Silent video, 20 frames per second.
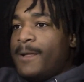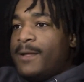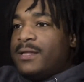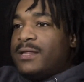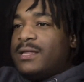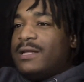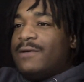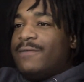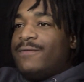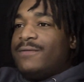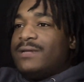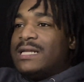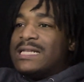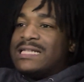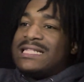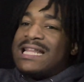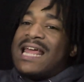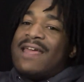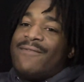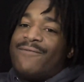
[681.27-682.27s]
the
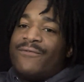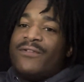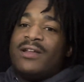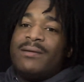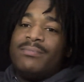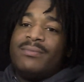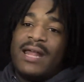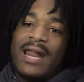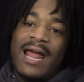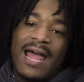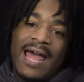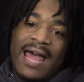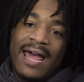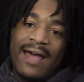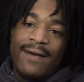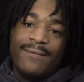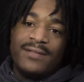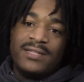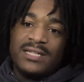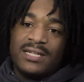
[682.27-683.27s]
slight freedom that I
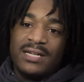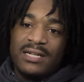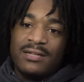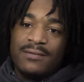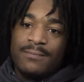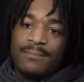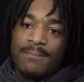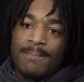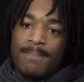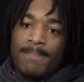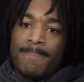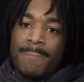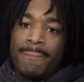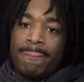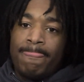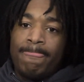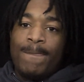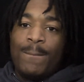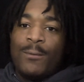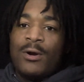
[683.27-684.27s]
have to
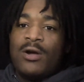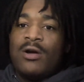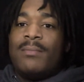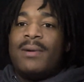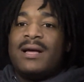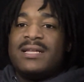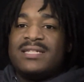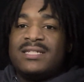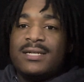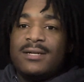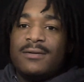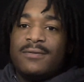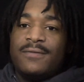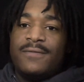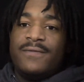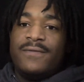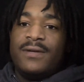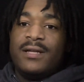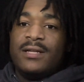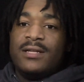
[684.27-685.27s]
work on
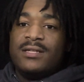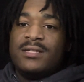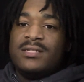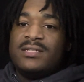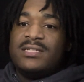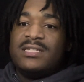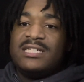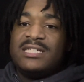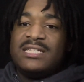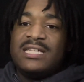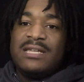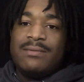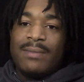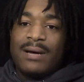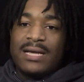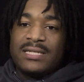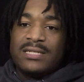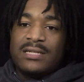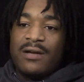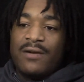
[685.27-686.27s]
myself and see
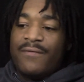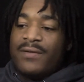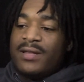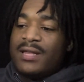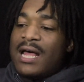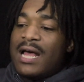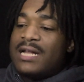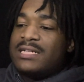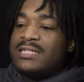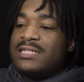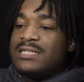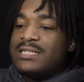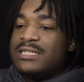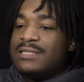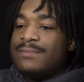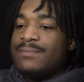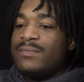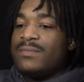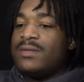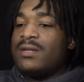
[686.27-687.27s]
myself and not just
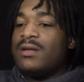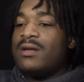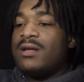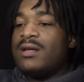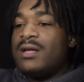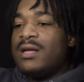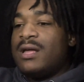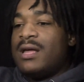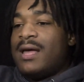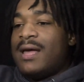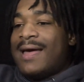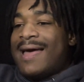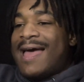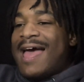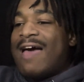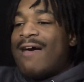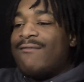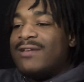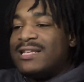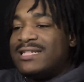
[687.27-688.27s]

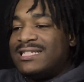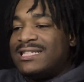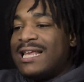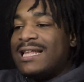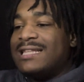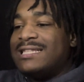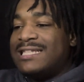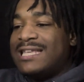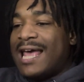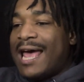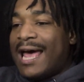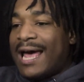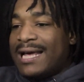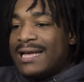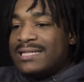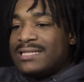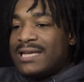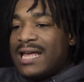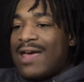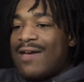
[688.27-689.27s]
have a set
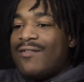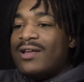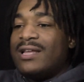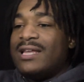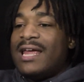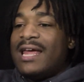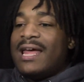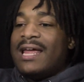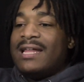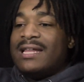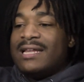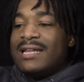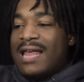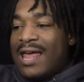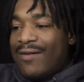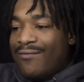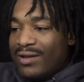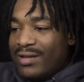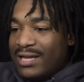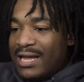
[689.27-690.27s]
task every day. Then
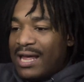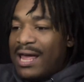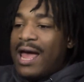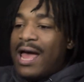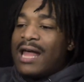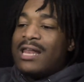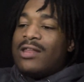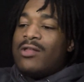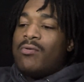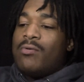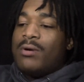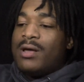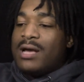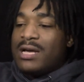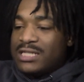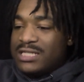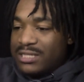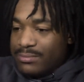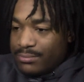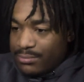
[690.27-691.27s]
every day I gotta deal with
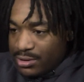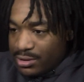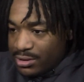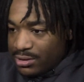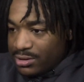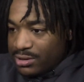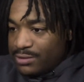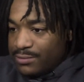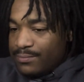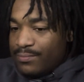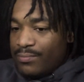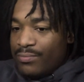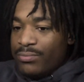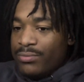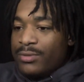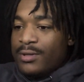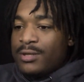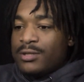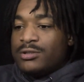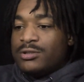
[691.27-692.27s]
customers,
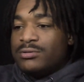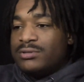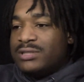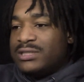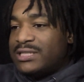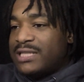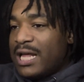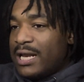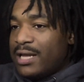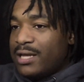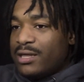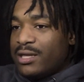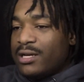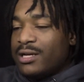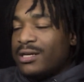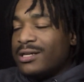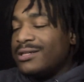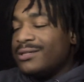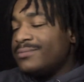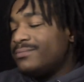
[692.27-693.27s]
do this, that, and the third.